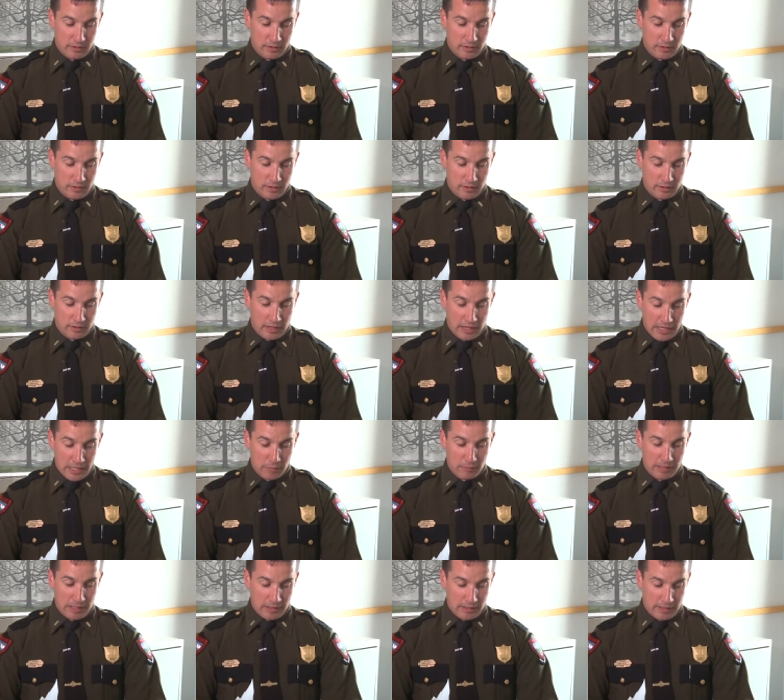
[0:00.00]
uh, guiding
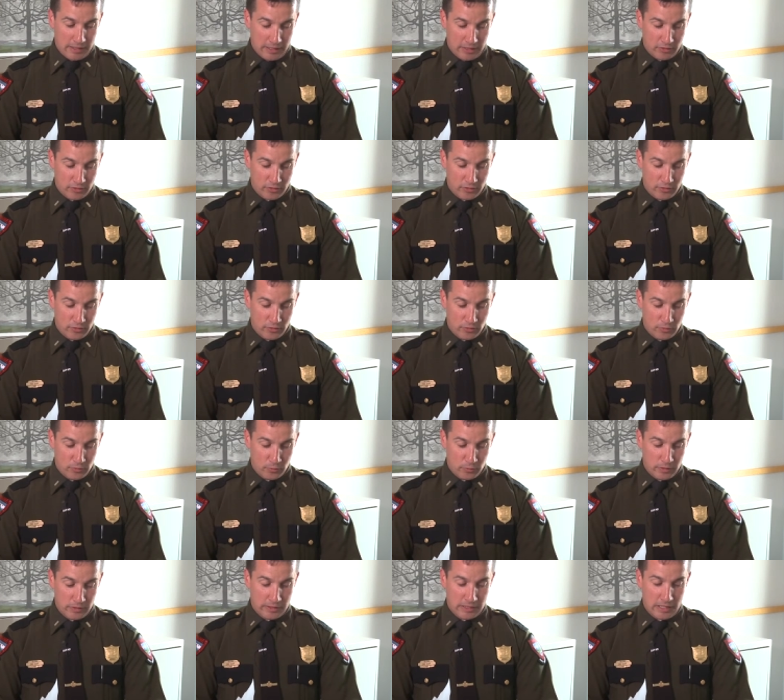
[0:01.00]
without a license,
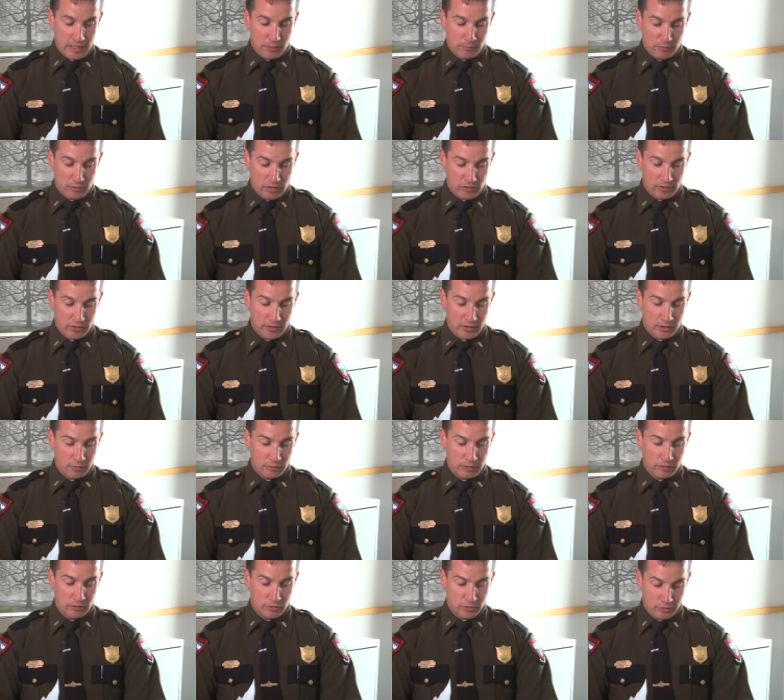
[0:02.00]
one count of possessing an
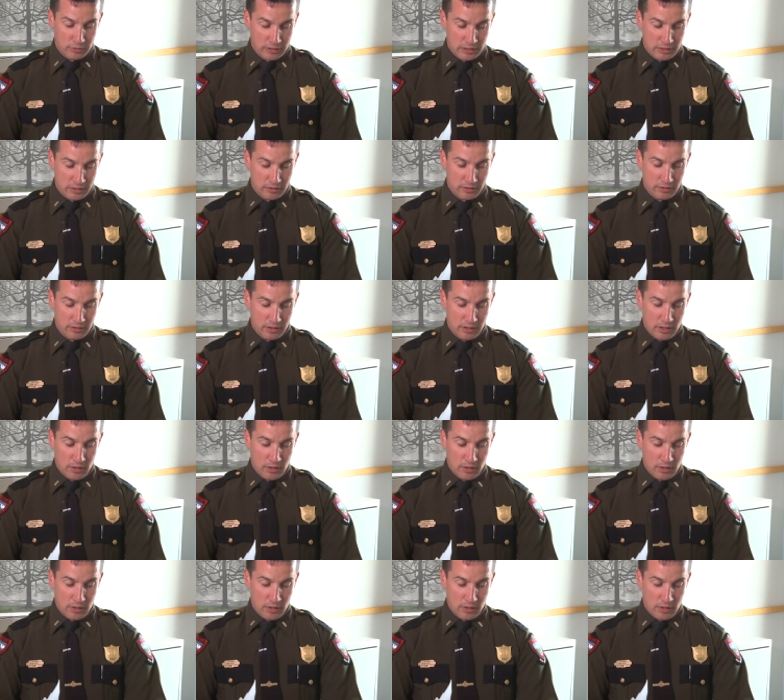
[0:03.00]
unregistered deer,